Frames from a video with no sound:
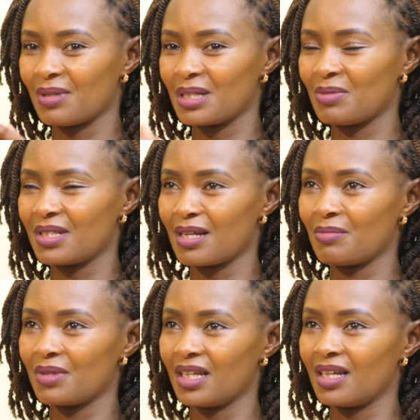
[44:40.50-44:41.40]
must be
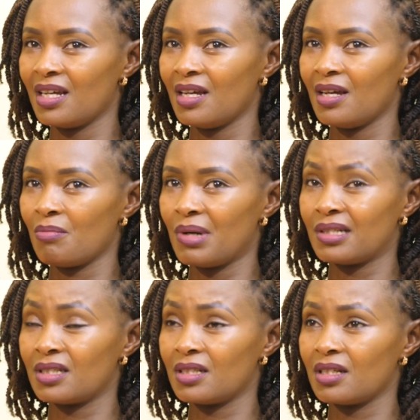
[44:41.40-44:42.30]
something.
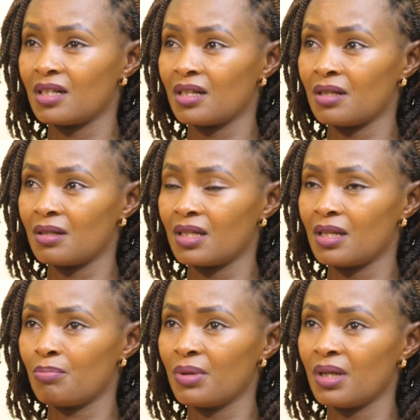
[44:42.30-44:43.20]
But
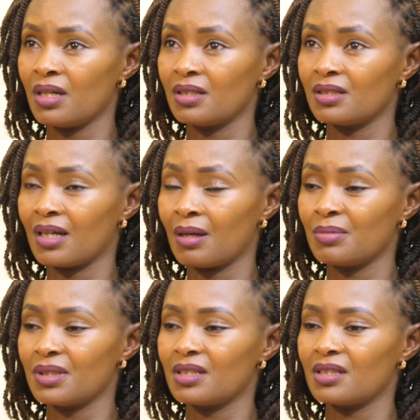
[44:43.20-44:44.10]
keeping
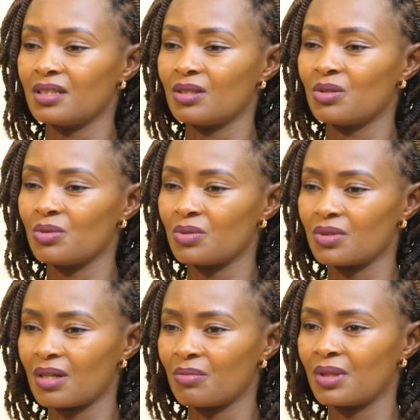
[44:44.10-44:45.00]
tabs to
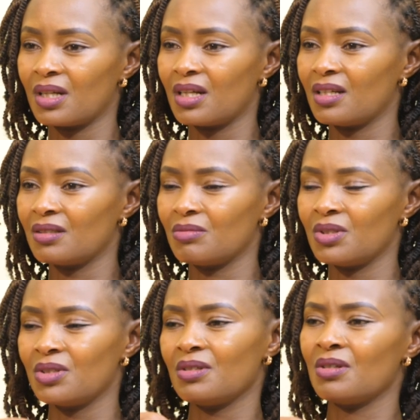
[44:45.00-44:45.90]
someone,
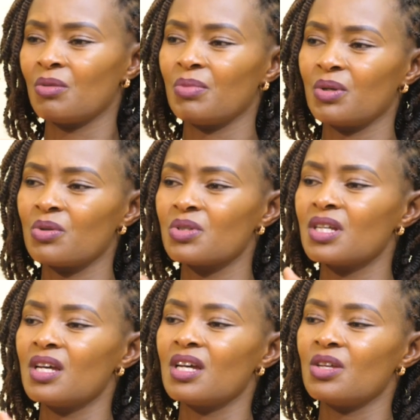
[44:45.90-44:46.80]
you know, because
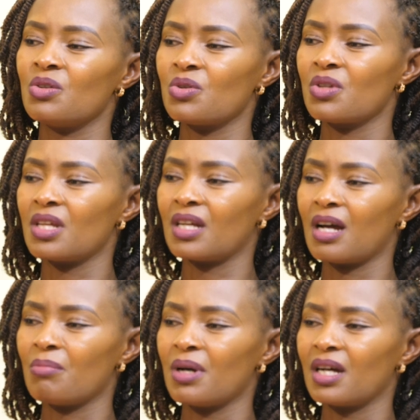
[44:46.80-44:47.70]
you know they'll
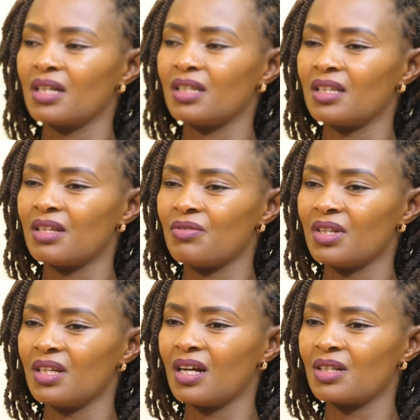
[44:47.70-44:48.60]
come back in the
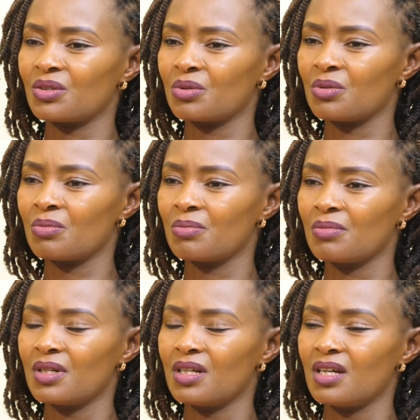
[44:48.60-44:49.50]
evening at home
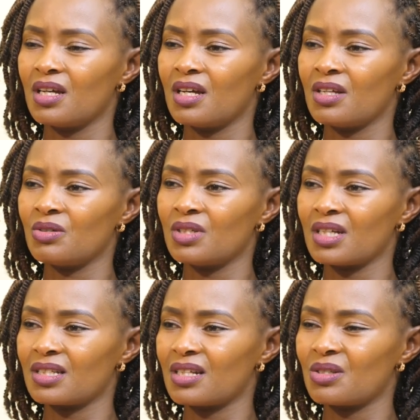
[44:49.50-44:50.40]
and you
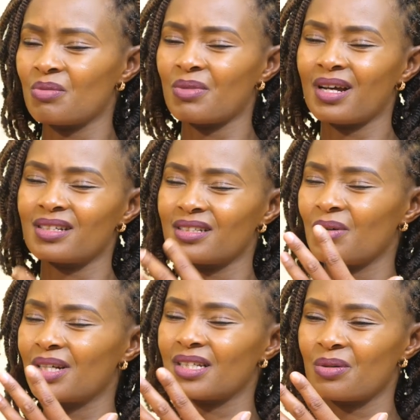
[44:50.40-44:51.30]
just assume, ah, si
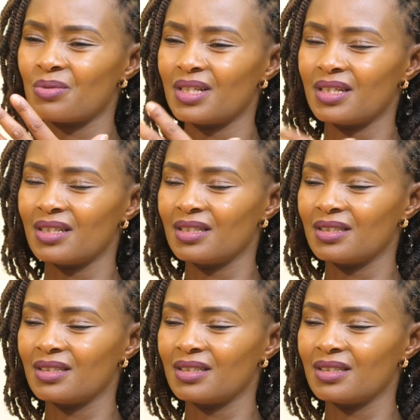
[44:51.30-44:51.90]
watarudi.